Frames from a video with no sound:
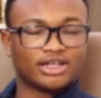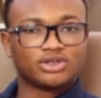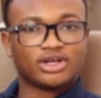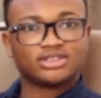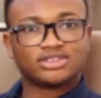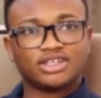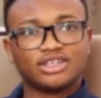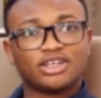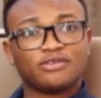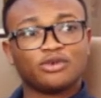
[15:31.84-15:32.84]
As you can see,
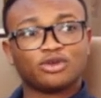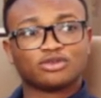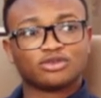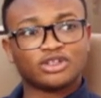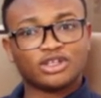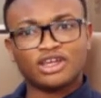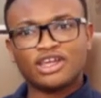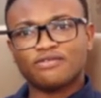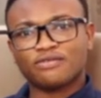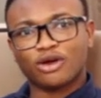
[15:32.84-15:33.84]
if
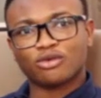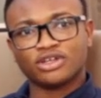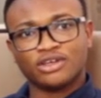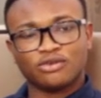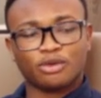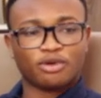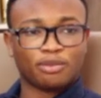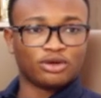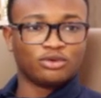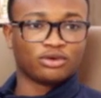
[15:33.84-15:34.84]
I could give you a
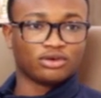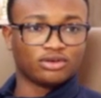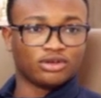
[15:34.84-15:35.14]
proper look